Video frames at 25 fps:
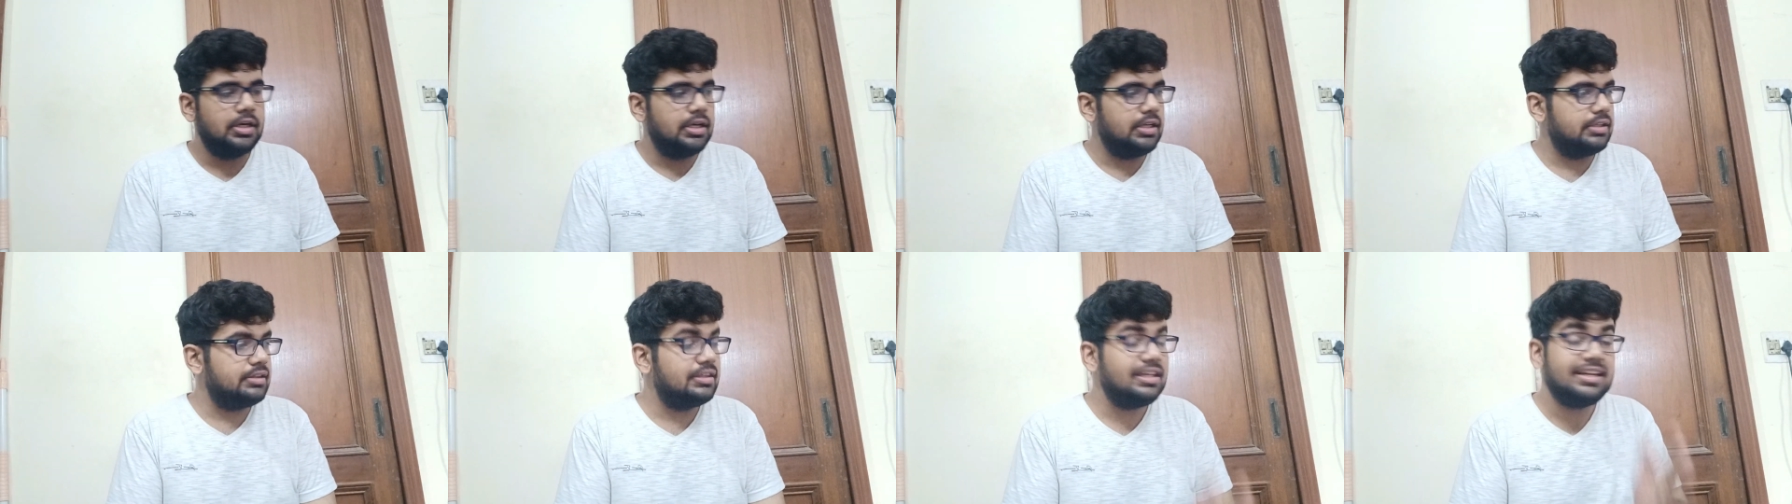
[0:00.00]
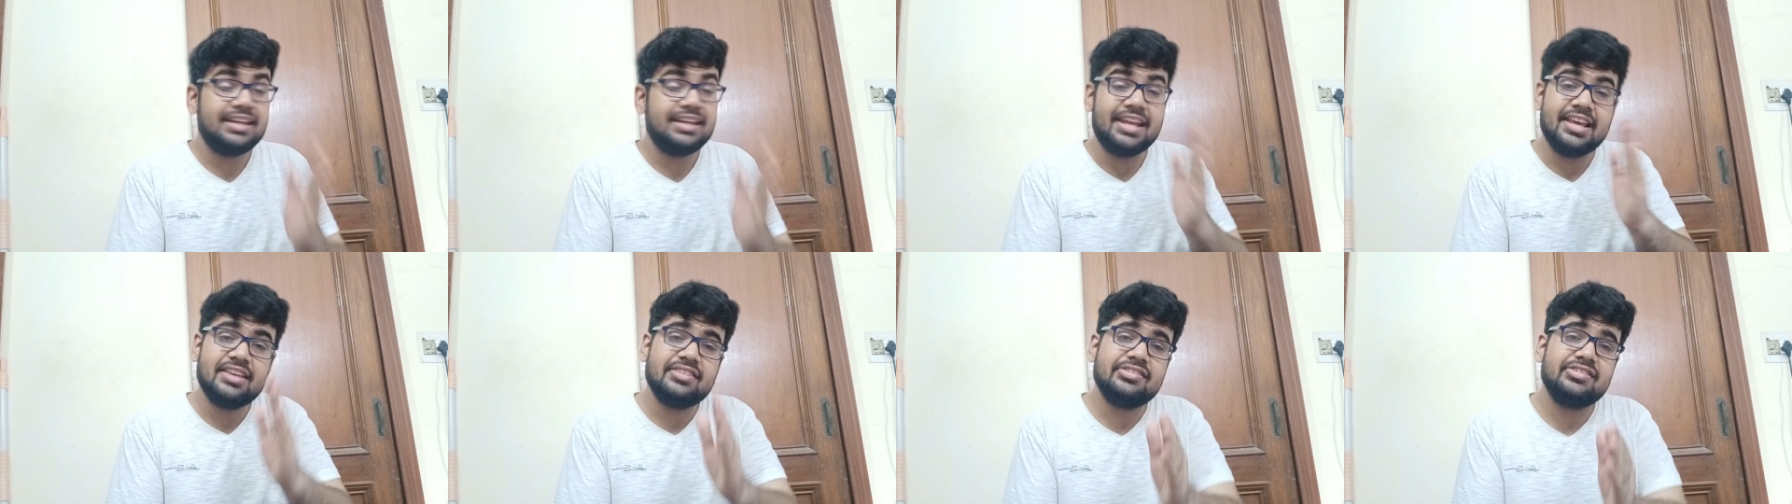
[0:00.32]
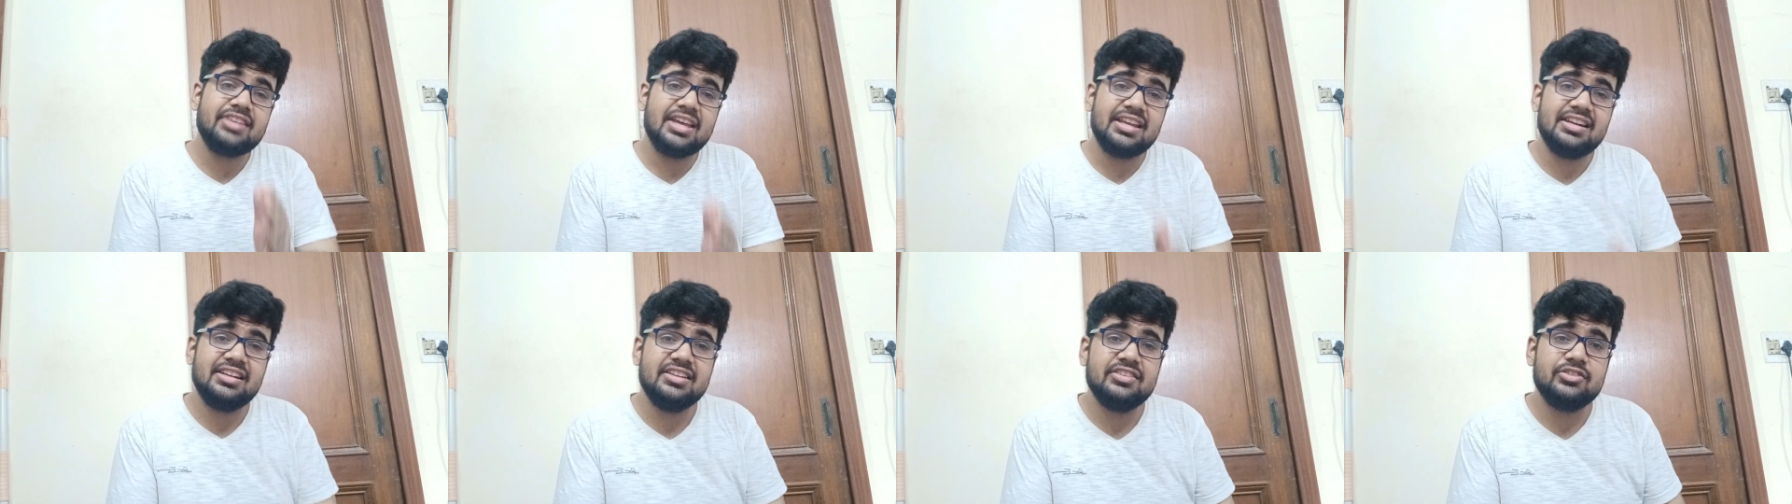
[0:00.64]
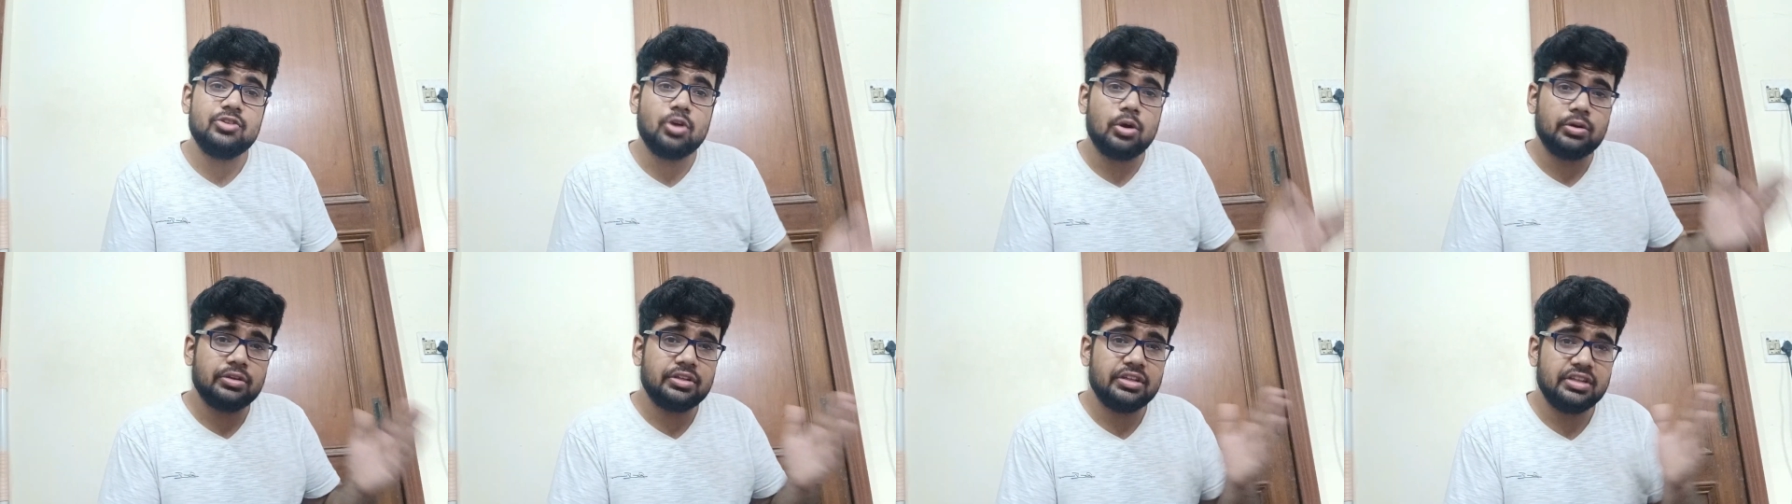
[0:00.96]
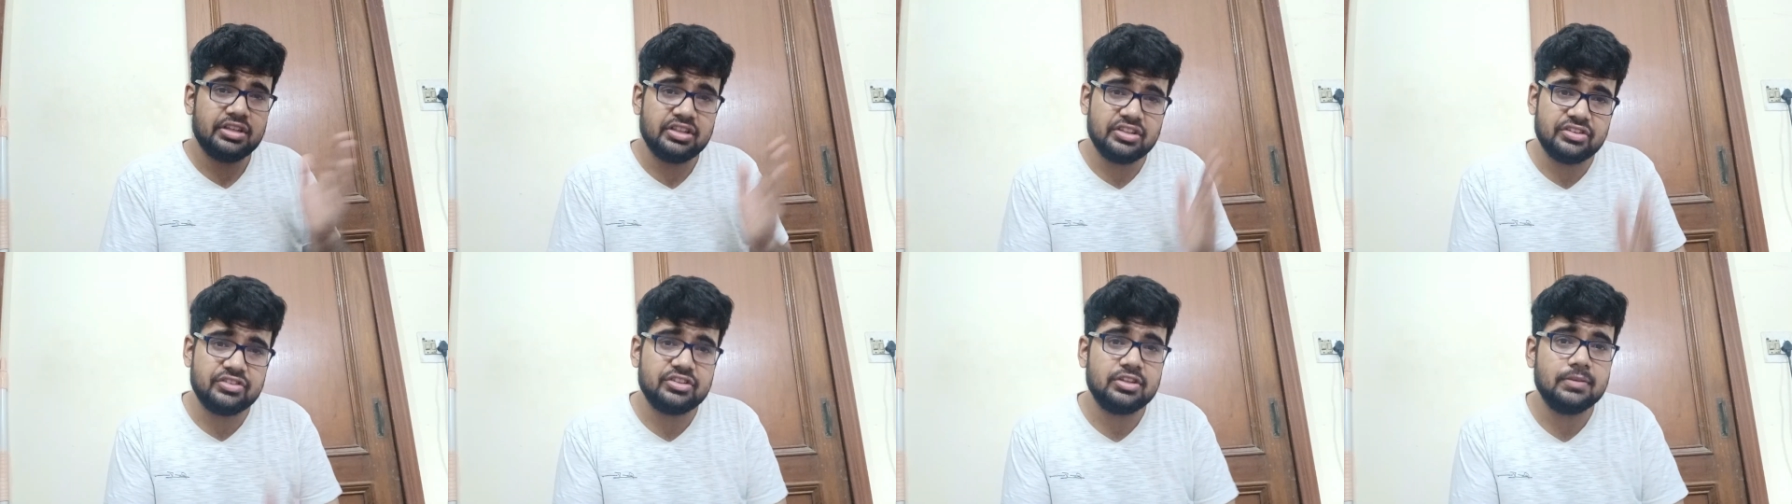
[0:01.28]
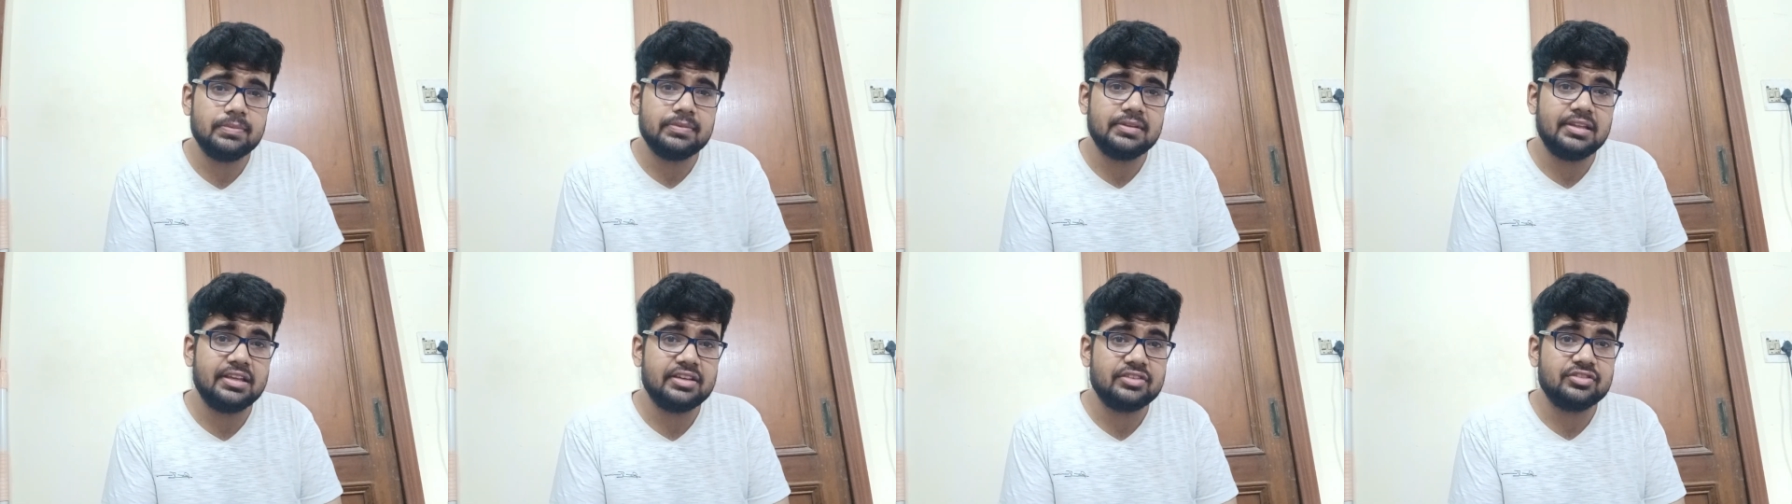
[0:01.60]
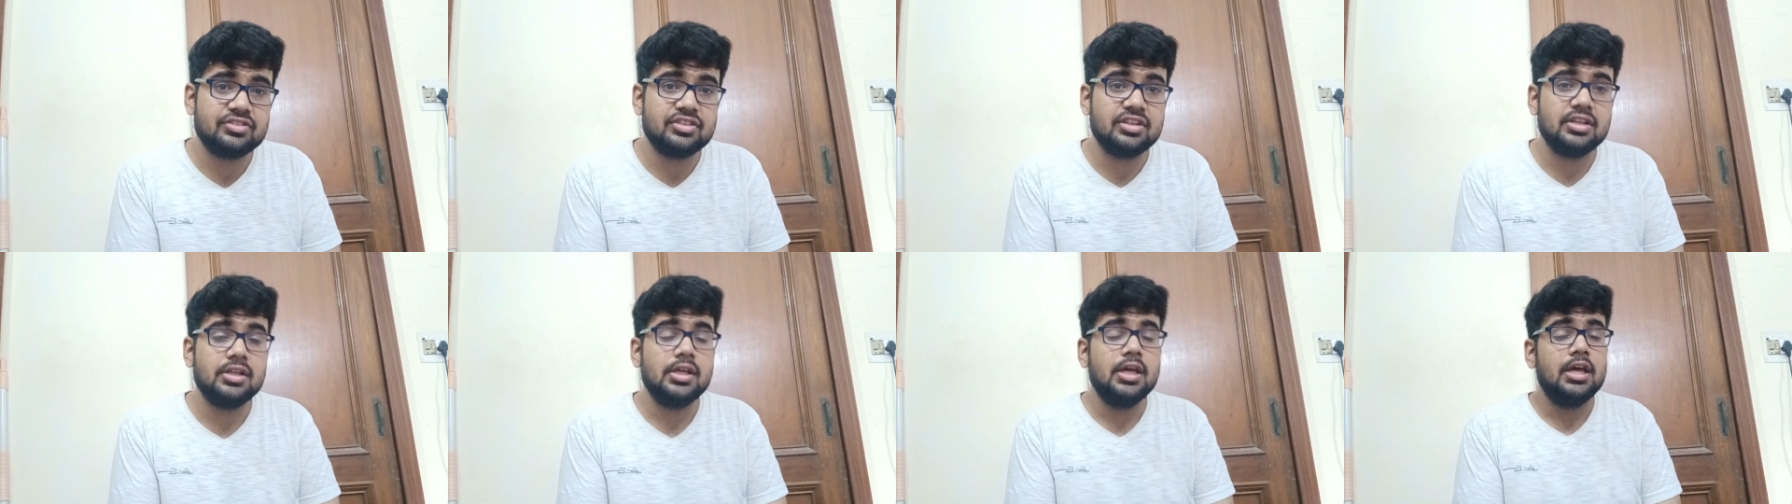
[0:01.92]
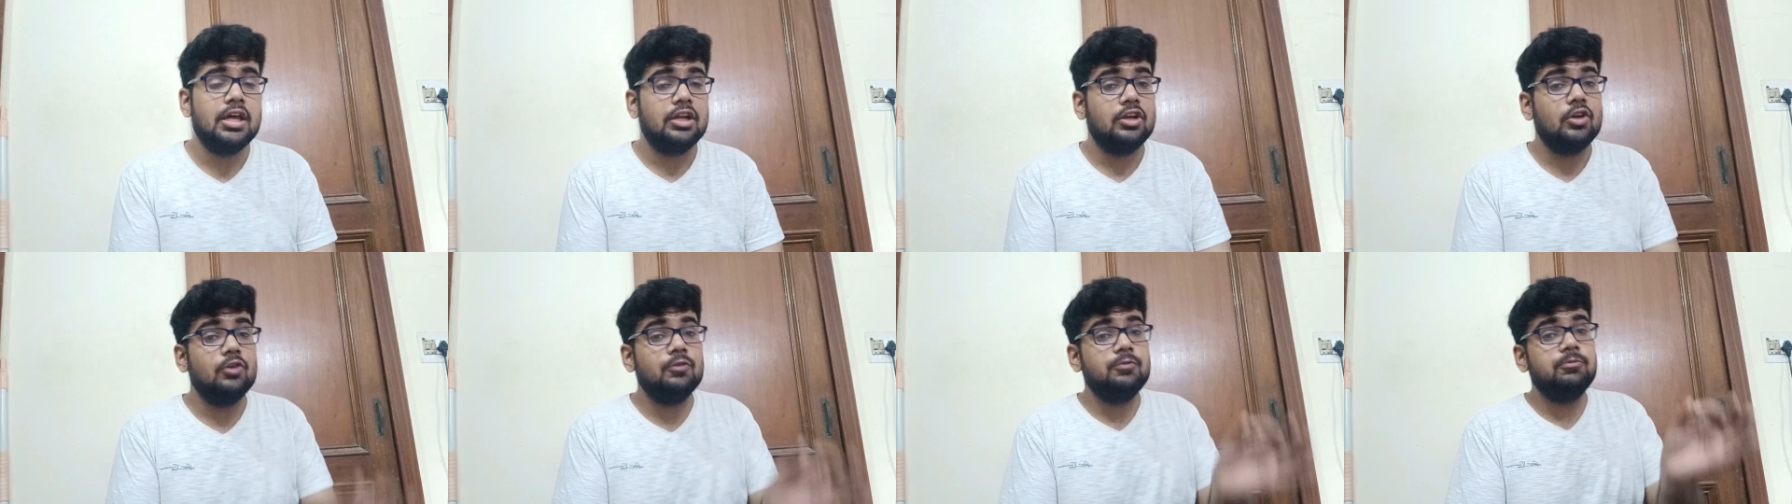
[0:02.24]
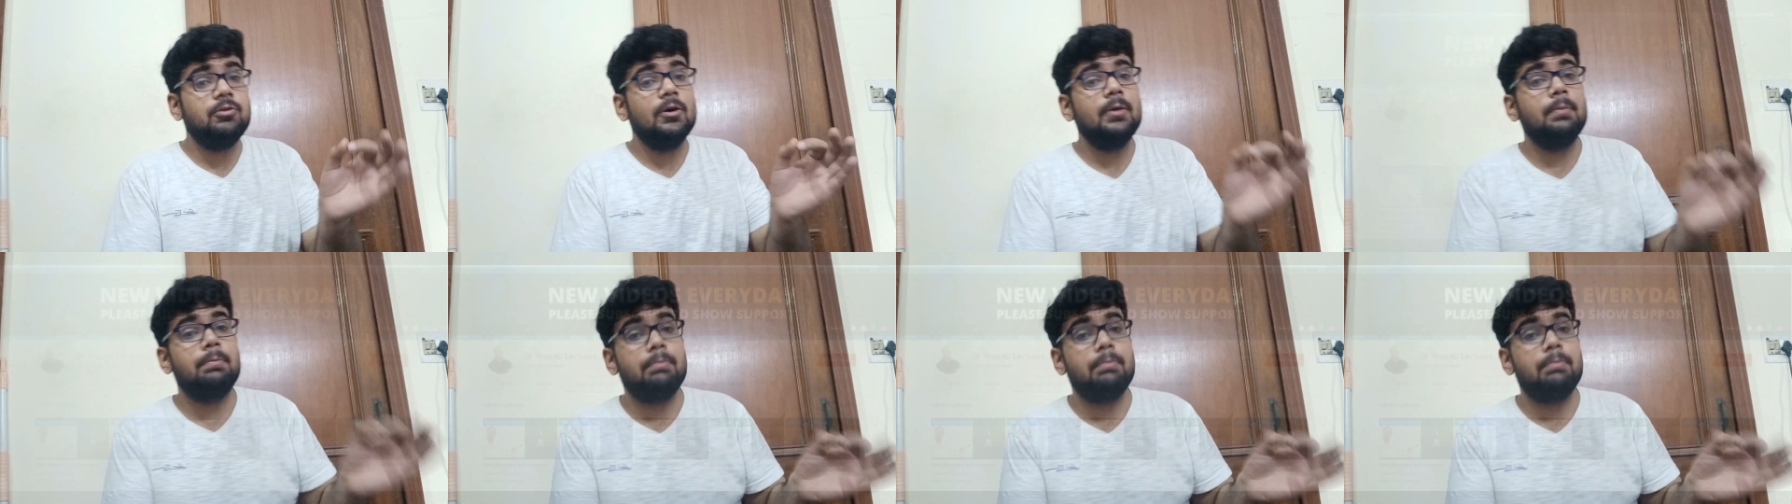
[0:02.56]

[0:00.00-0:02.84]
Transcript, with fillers: Uh, the next channel is Doctor Najib's lecture. Now for